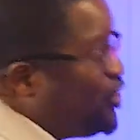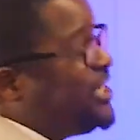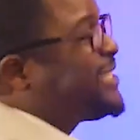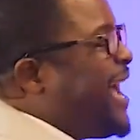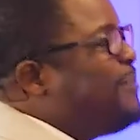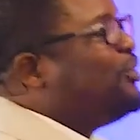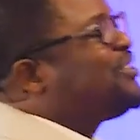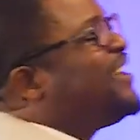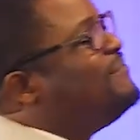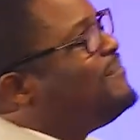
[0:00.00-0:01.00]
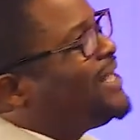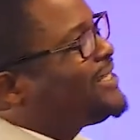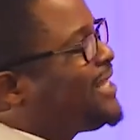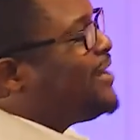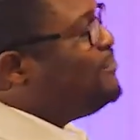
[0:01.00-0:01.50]
So this guy must have
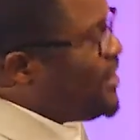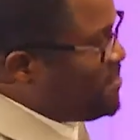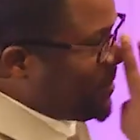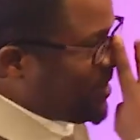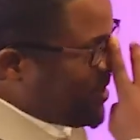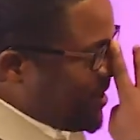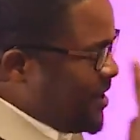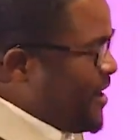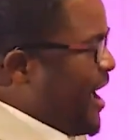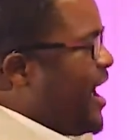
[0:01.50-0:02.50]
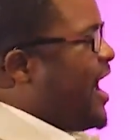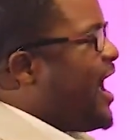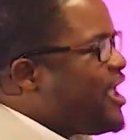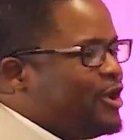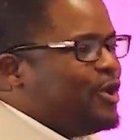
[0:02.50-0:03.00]
mastered maybe,
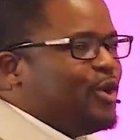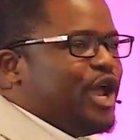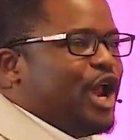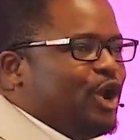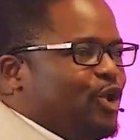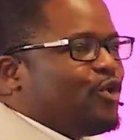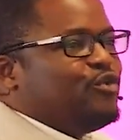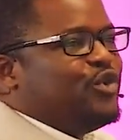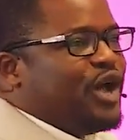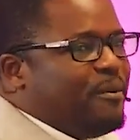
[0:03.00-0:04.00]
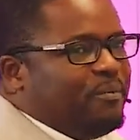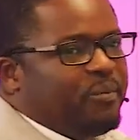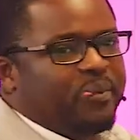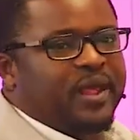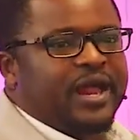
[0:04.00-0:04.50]
a lot
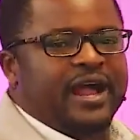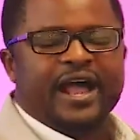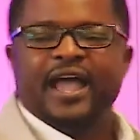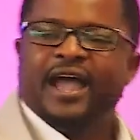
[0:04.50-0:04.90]
of